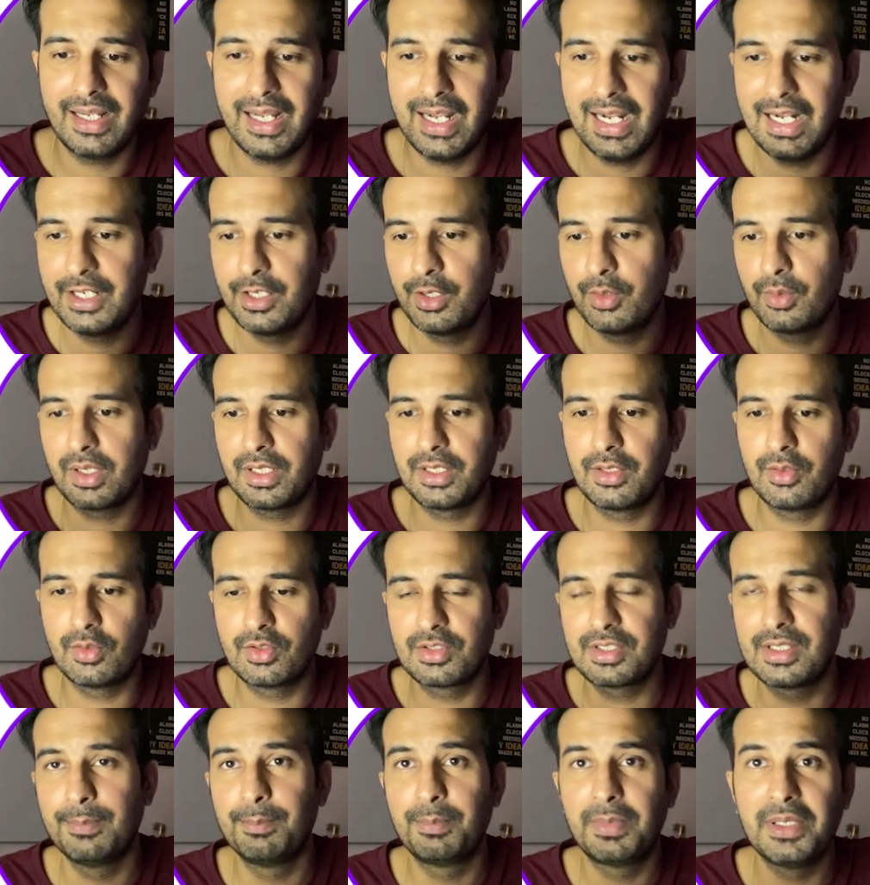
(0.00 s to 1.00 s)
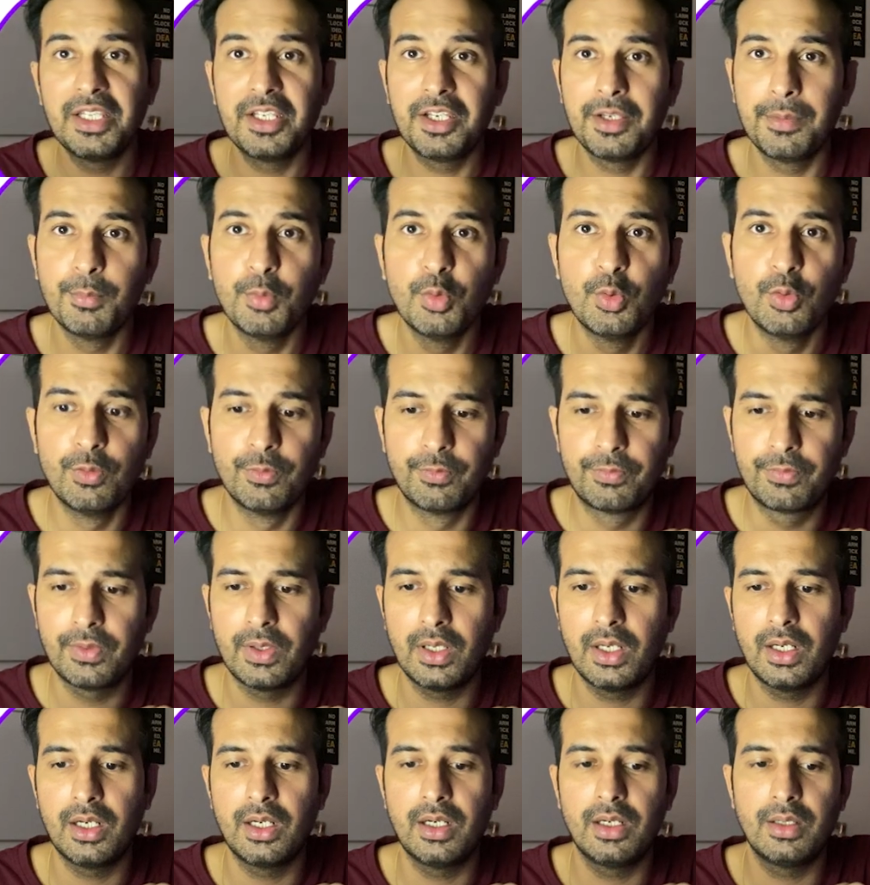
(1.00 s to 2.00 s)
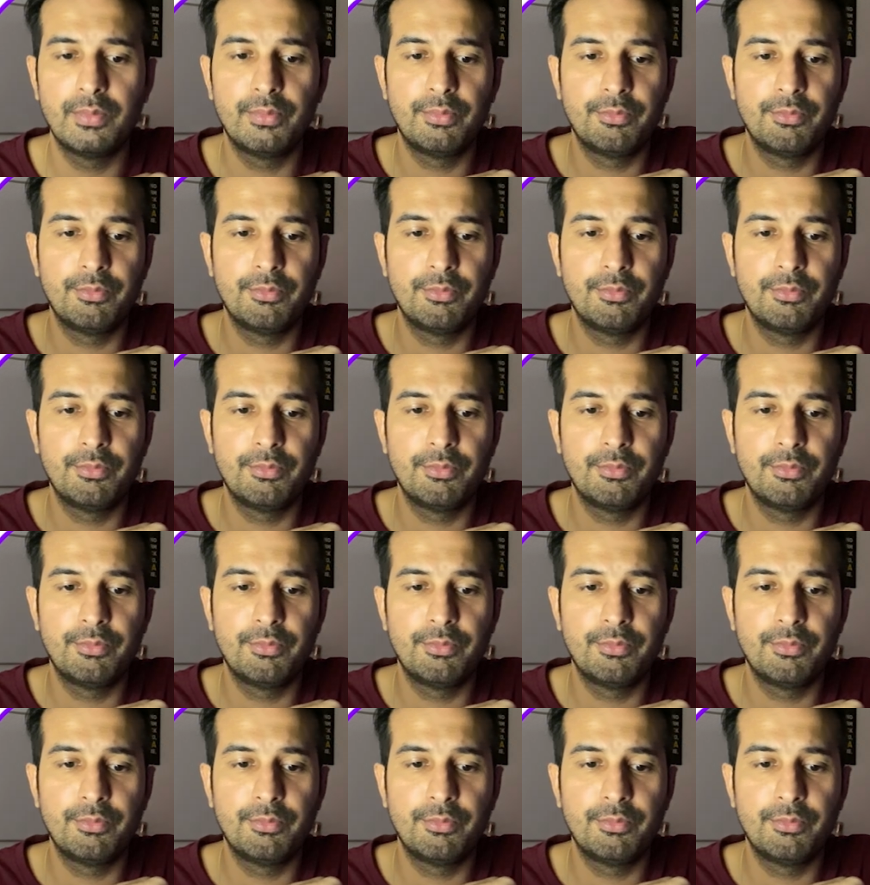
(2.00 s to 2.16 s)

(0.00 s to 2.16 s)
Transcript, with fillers: and you can you know simply remove uh,